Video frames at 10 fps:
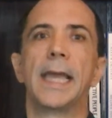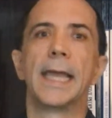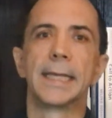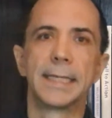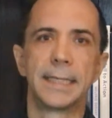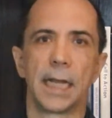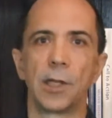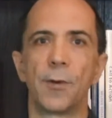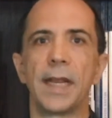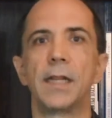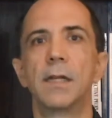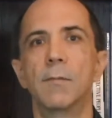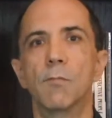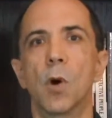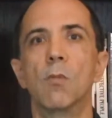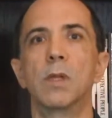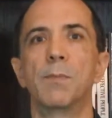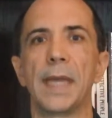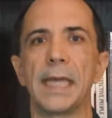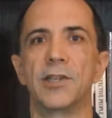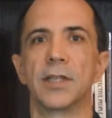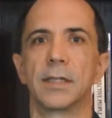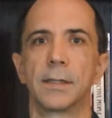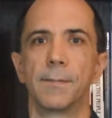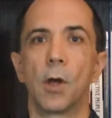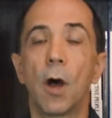accelerated mobile pages,